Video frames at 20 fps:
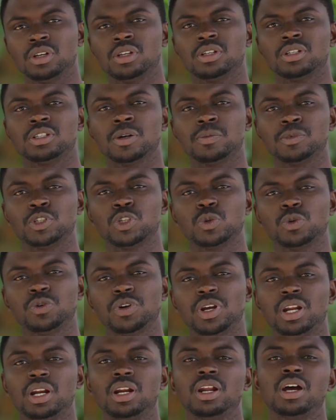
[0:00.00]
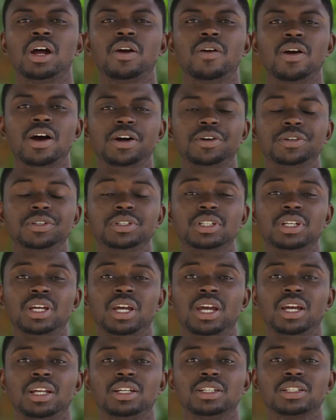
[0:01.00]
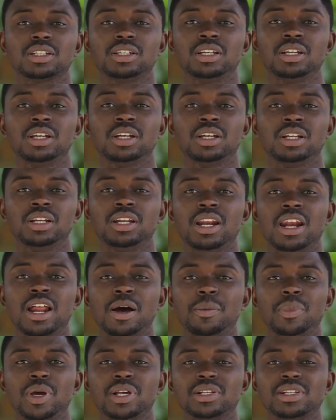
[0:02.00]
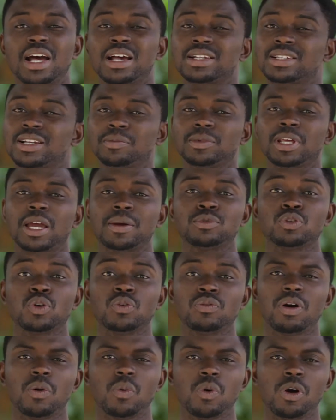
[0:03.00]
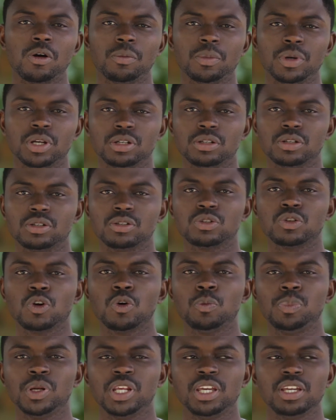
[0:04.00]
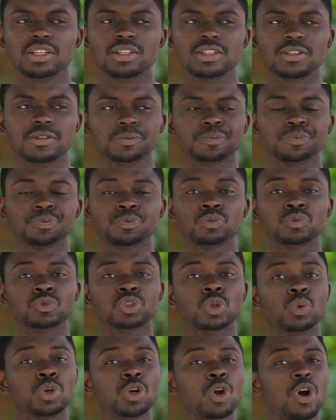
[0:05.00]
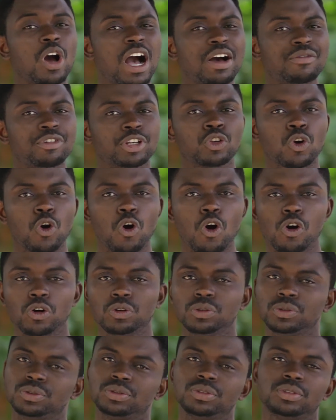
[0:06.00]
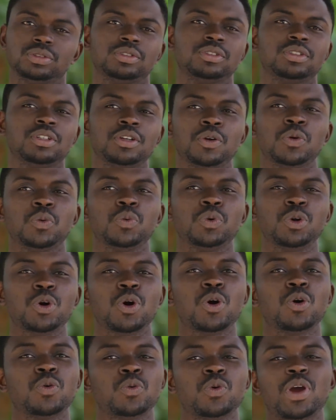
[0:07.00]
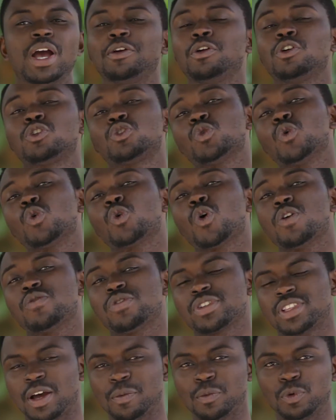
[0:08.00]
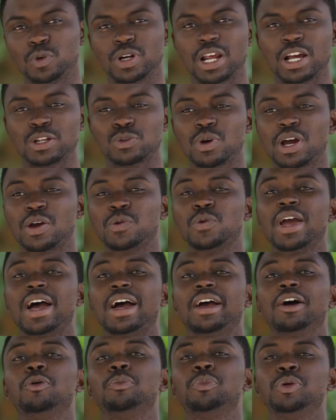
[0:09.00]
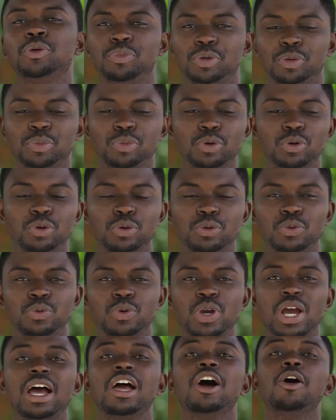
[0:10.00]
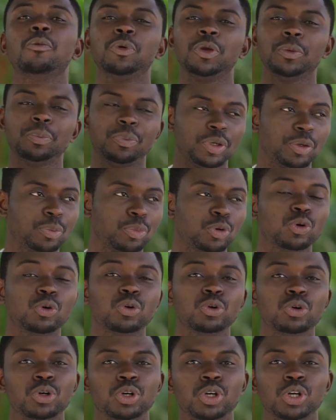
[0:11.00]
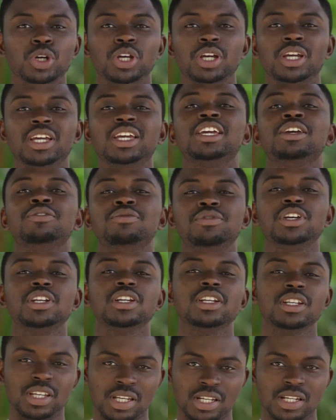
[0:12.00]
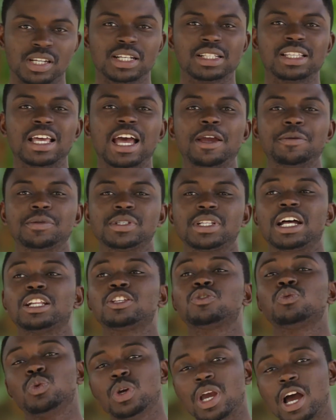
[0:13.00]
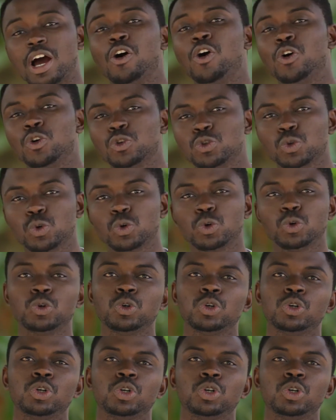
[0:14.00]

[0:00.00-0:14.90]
some children around and the numbers are sometimes overwhelming so please we don't have it all we don't we are not so comfortable that's why we are helping people we are helping people even in the times that we are also